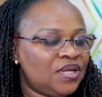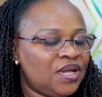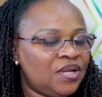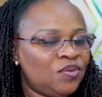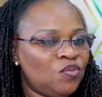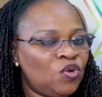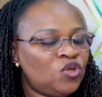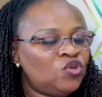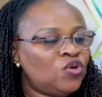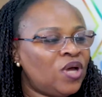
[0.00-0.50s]

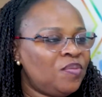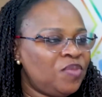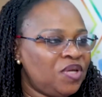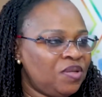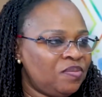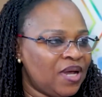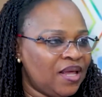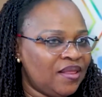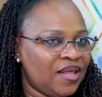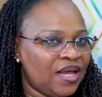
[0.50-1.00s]
And what do I
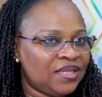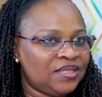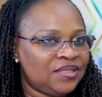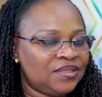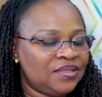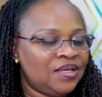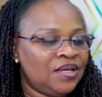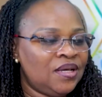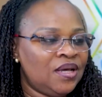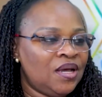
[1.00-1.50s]
mean by
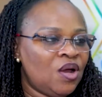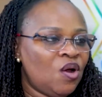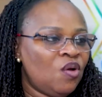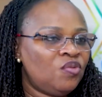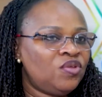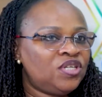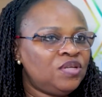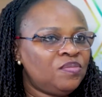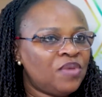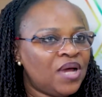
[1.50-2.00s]
that?
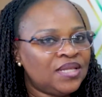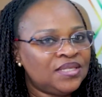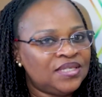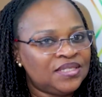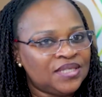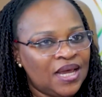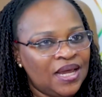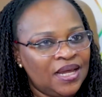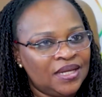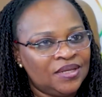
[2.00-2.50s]
On the demand
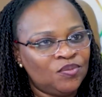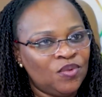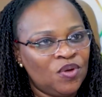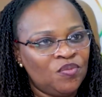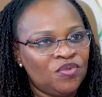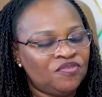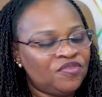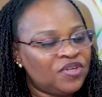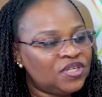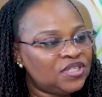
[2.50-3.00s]
side, when
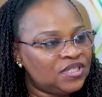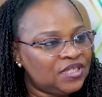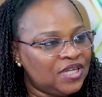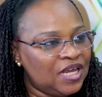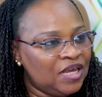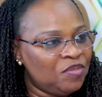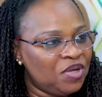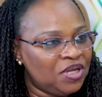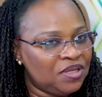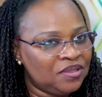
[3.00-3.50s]
we first
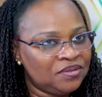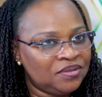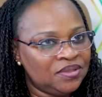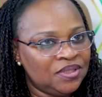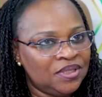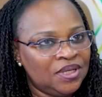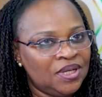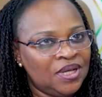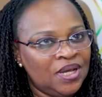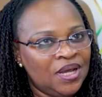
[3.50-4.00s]
came
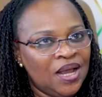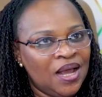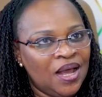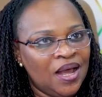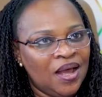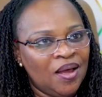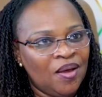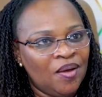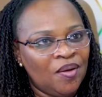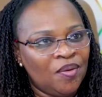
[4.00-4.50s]

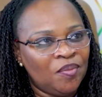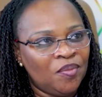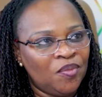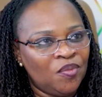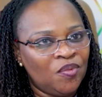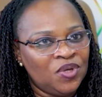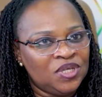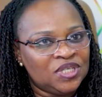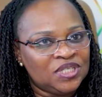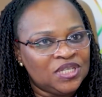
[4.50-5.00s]

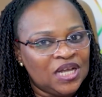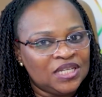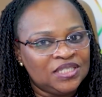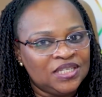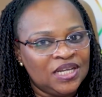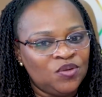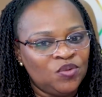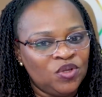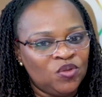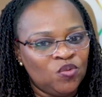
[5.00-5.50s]
in, we
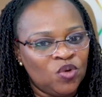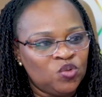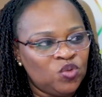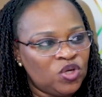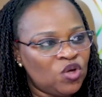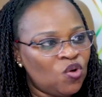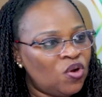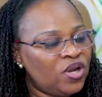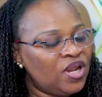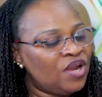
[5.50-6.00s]
started with what
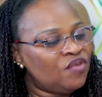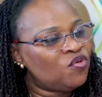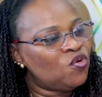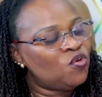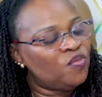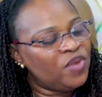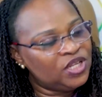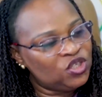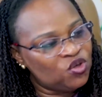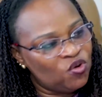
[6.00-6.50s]
we call
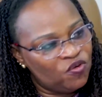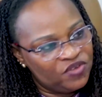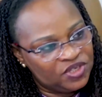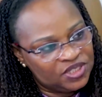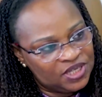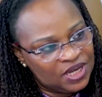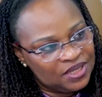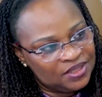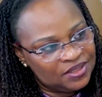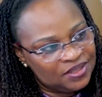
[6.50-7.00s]
enrollment
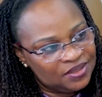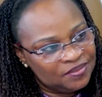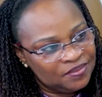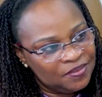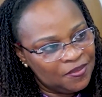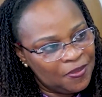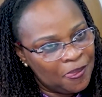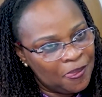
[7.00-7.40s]
officers.